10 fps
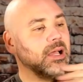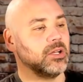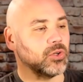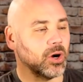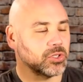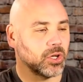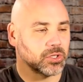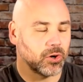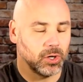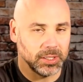So Arkansas is
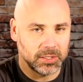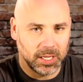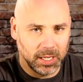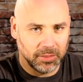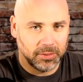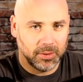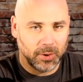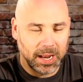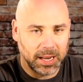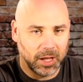currently 10th
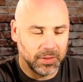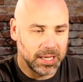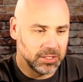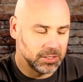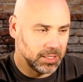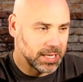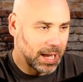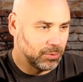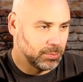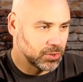right now in the SEC, tied
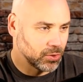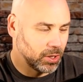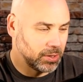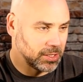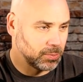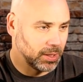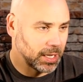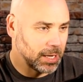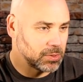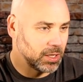with Missouri. They split
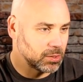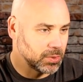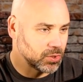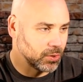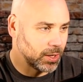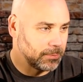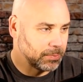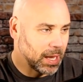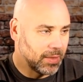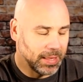games against Missouri.
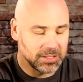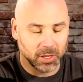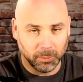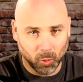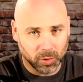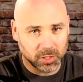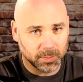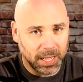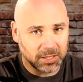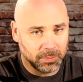That's an important
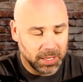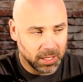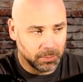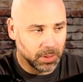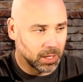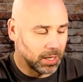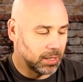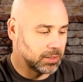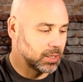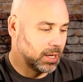spot to be in
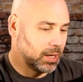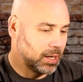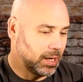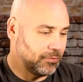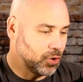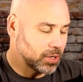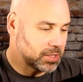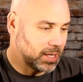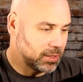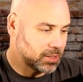because if you're a
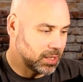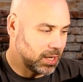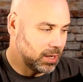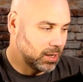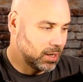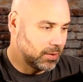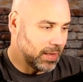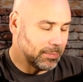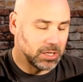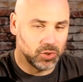10 seed,
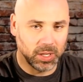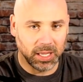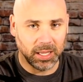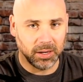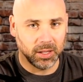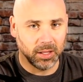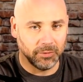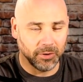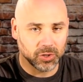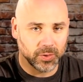that means you get a
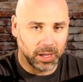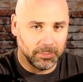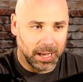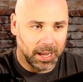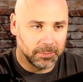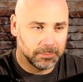first-round bye